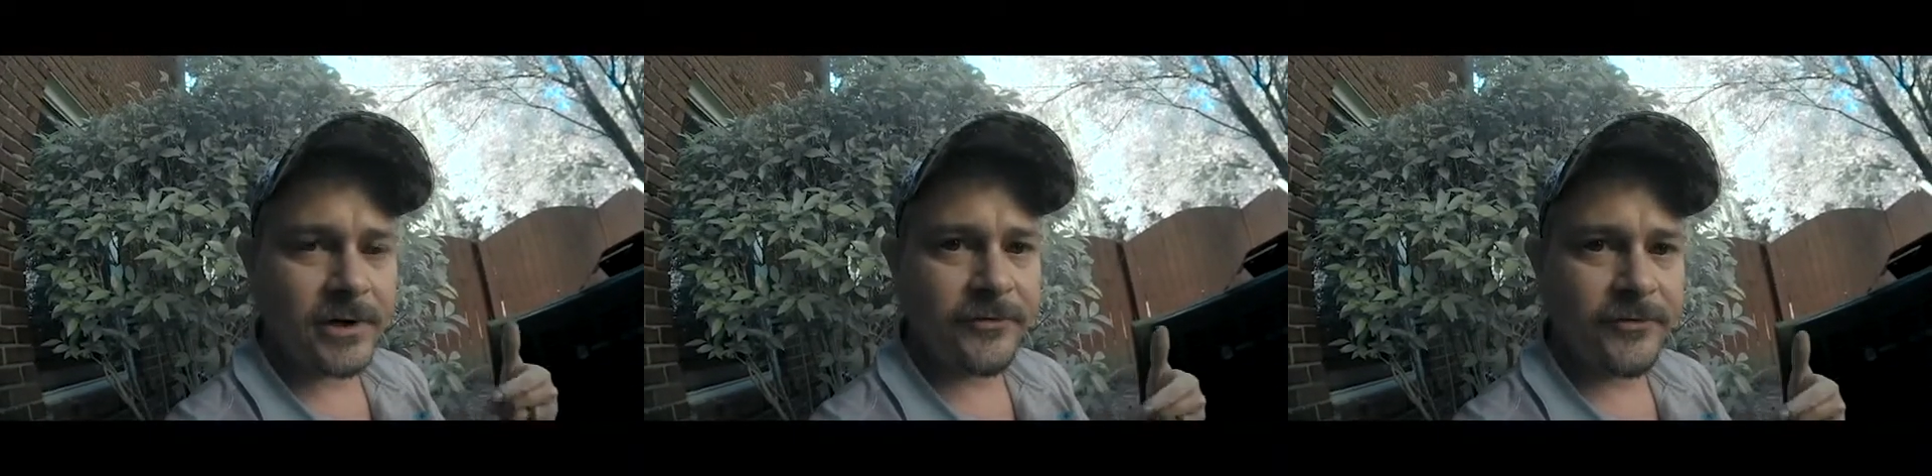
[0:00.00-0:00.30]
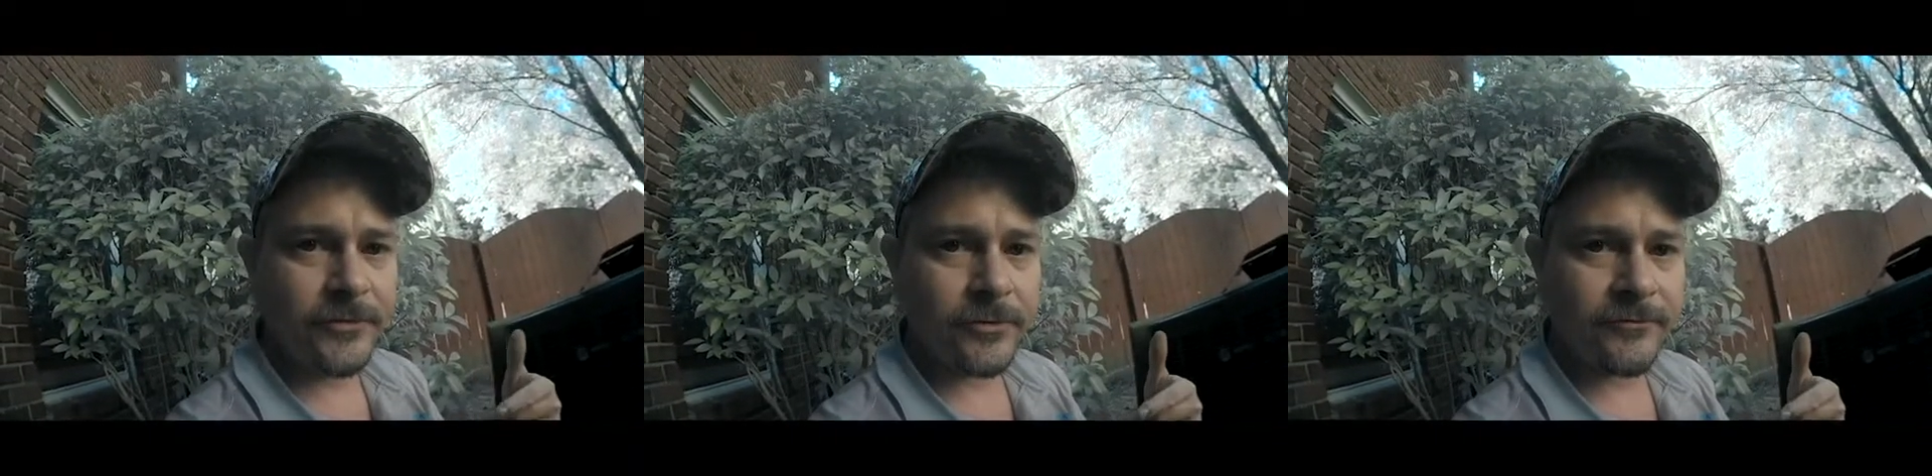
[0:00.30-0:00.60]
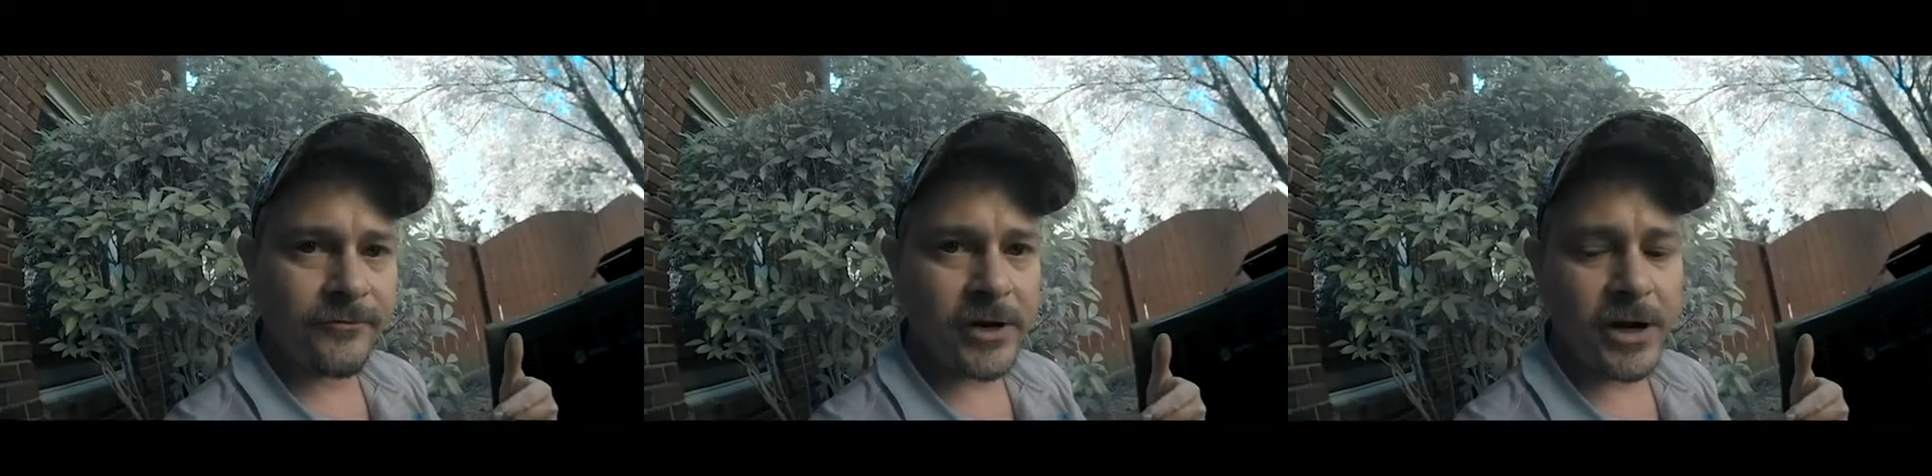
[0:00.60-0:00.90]
of your
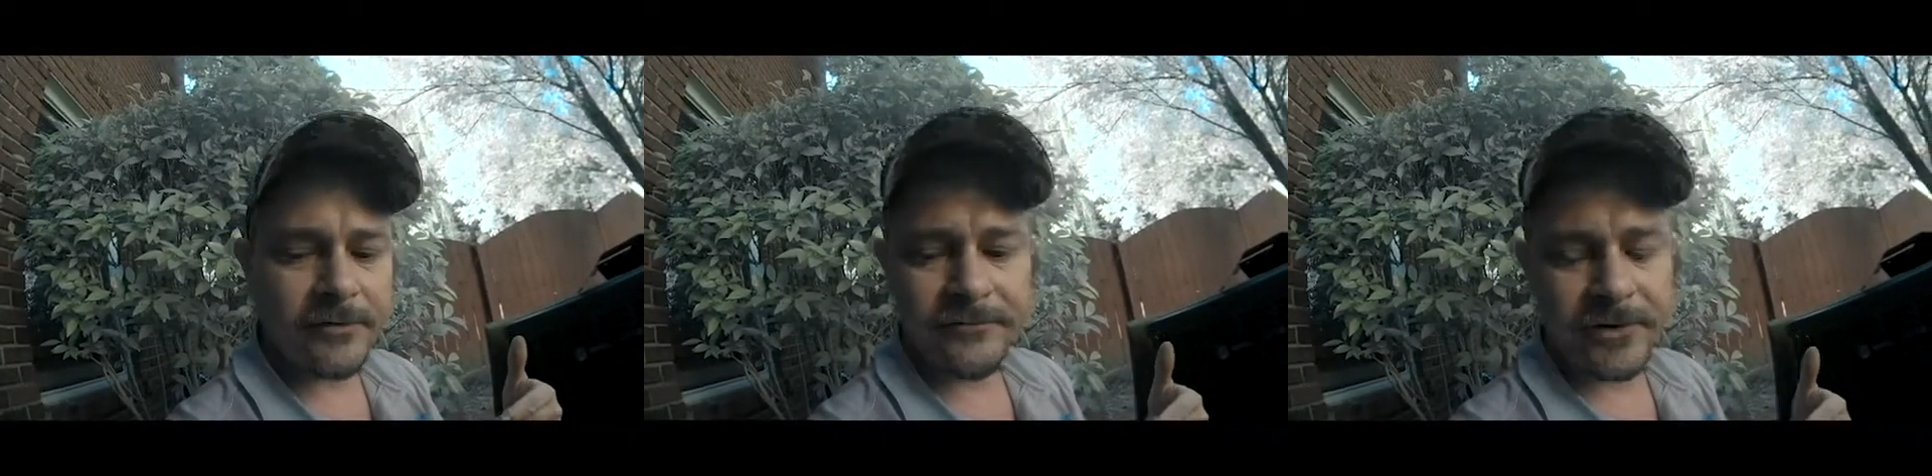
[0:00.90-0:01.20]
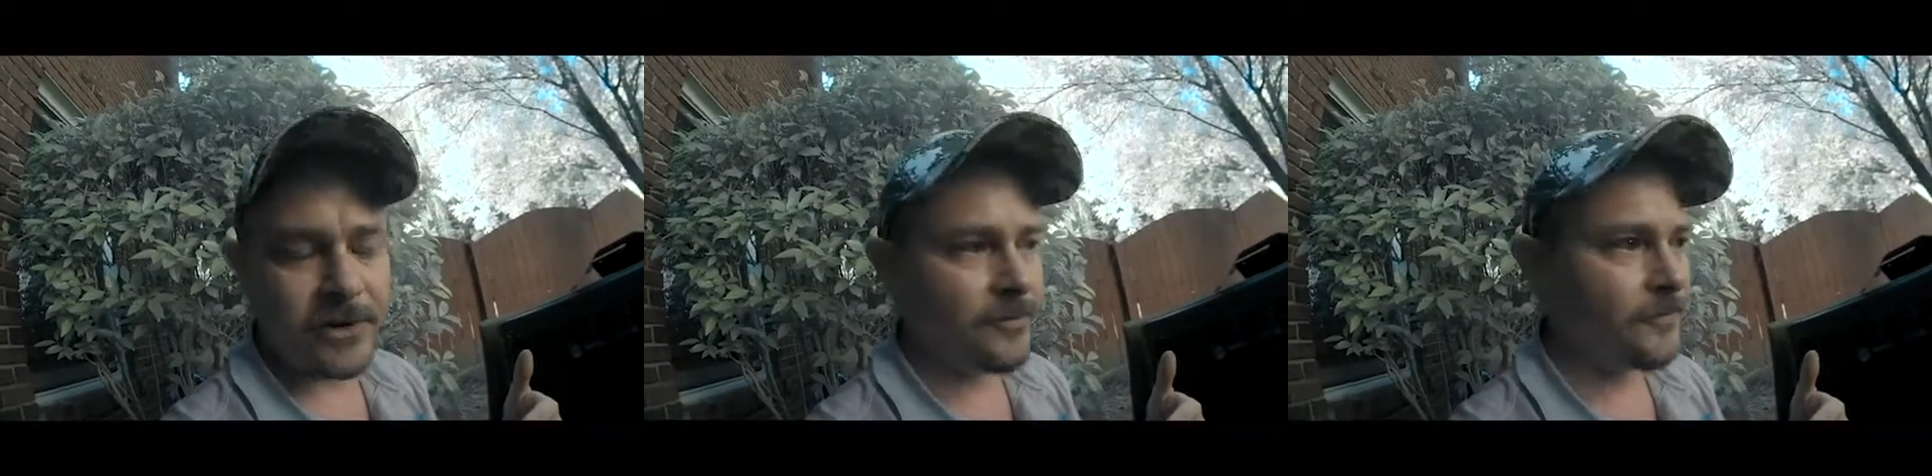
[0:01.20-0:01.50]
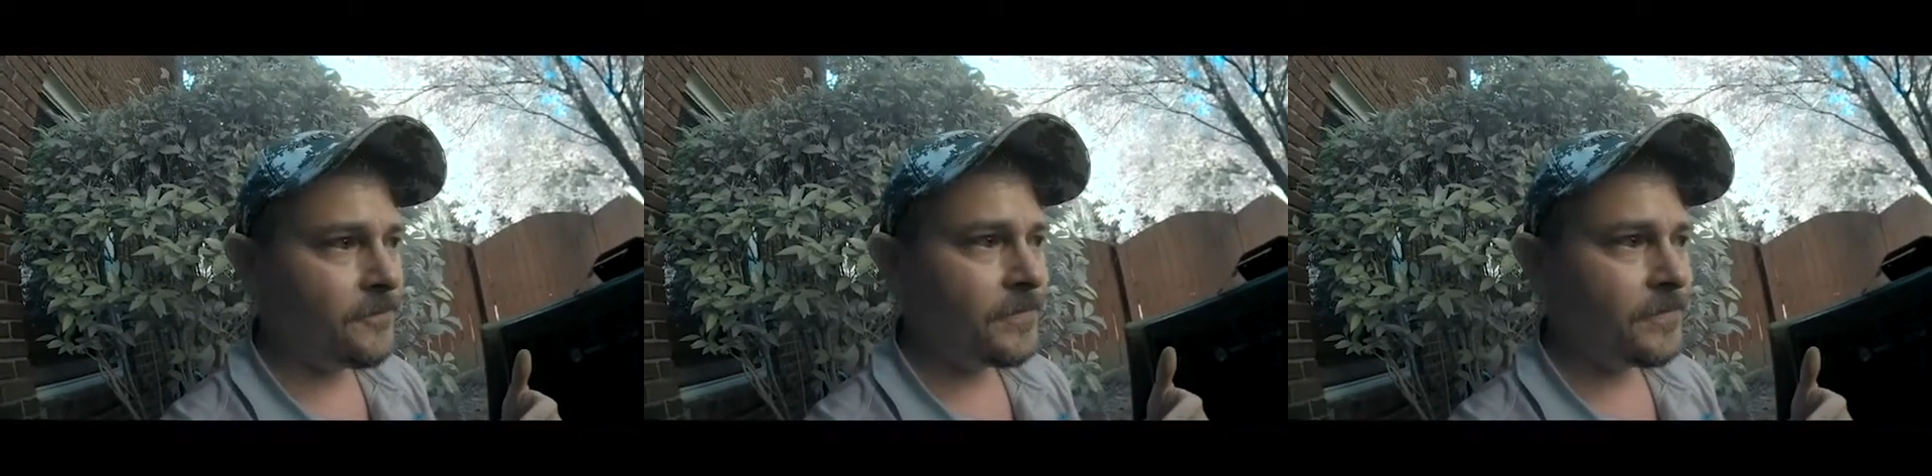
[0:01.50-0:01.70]
Freon flow,